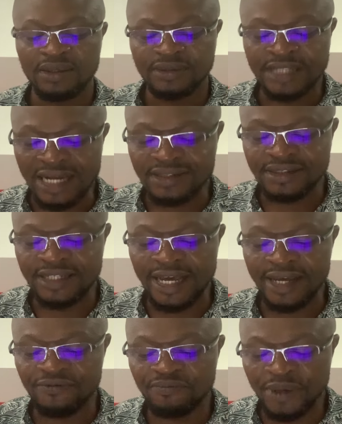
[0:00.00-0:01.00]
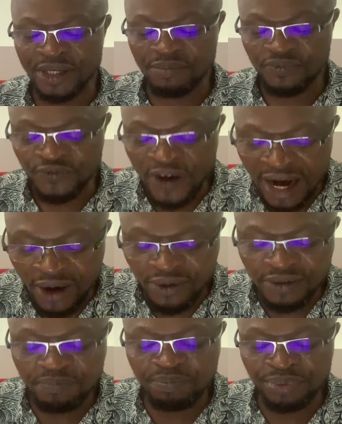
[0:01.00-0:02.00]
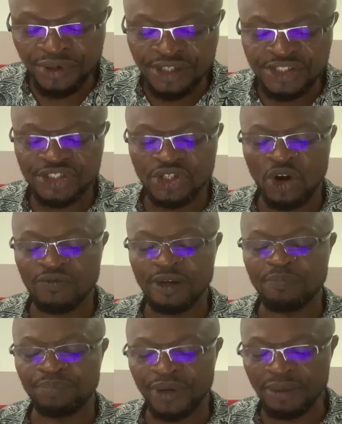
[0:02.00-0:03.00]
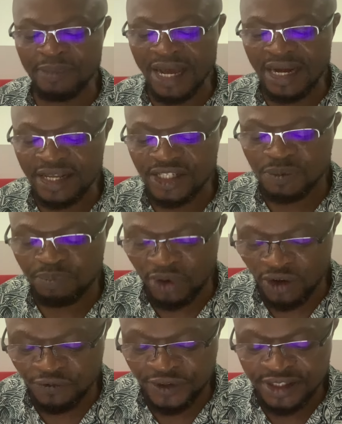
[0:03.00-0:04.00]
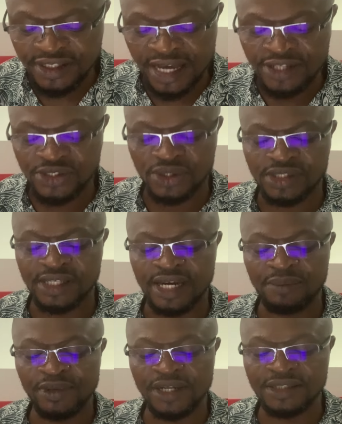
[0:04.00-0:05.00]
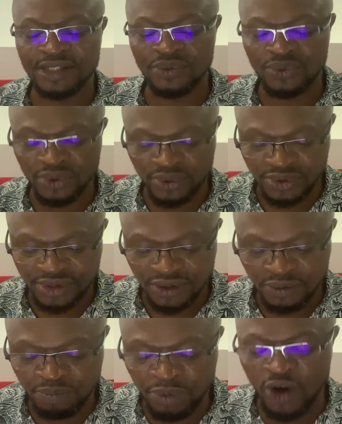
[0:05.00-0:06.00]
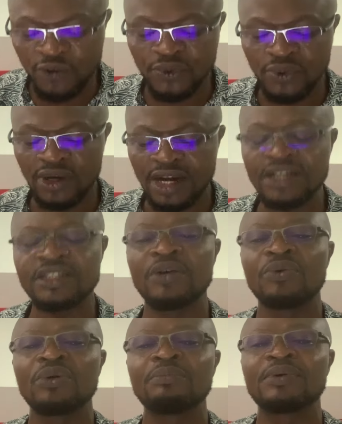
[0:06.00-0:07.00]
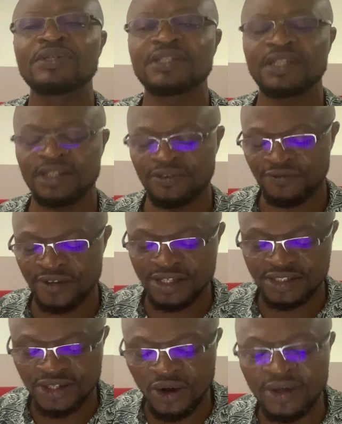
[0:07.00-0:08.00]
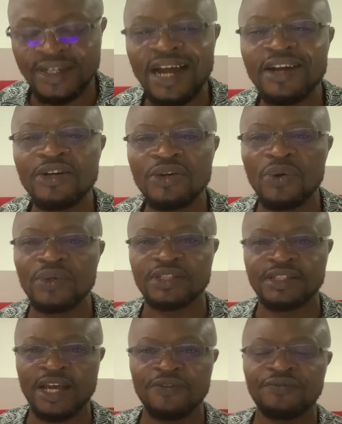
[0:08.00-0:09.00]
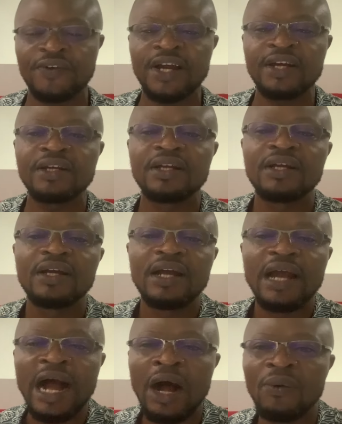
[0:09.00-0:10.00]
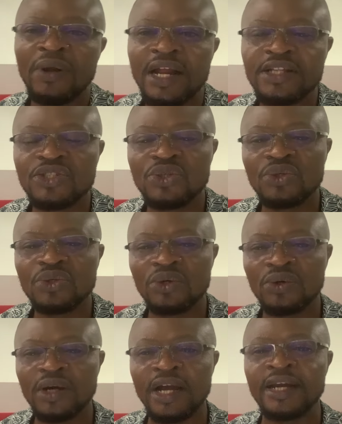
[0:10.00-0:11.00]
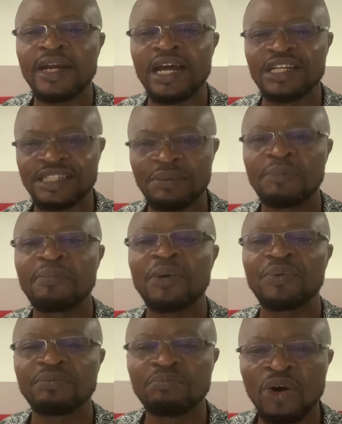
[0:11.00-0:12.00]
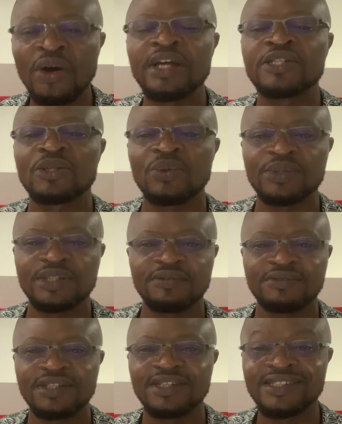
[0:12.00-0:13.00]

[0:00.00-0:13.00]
That they've been found breach of the Premier League's profit and sustainability rules. Both will launch a robust defense. On that note, dear friend, I'll let you go and I shall be back with more exclusives.